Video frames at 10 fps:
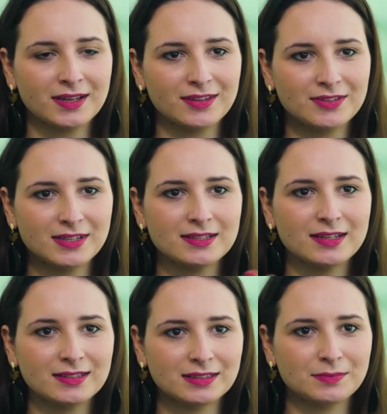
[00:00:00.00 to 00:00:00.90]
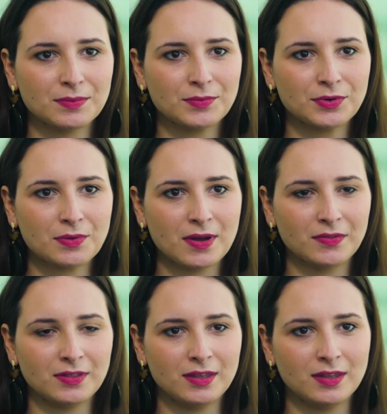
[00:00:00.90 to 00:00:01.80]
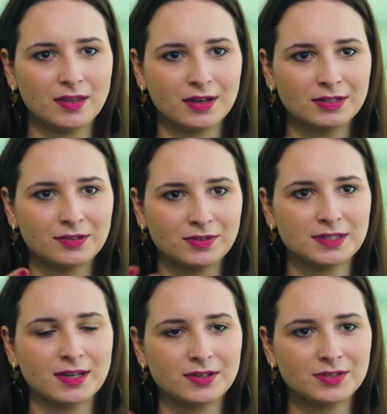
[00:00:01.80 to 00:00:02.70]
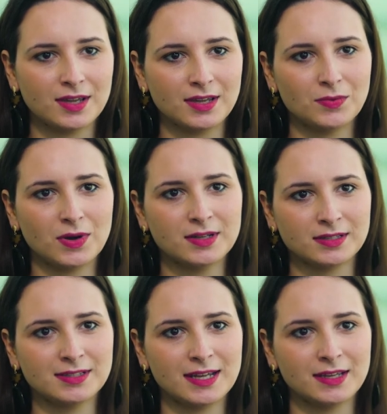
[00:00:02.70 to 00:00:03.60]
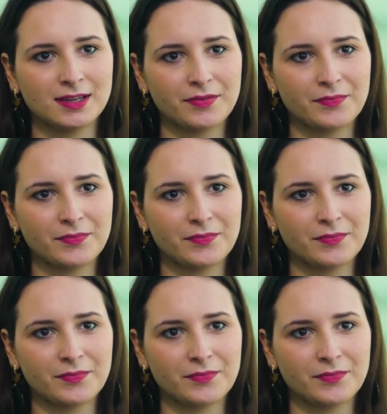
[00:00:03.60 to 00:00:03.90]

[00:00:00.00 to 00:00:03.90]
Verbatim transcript: Can you tell us a little bit more about the kind of research that E Y is undertaking?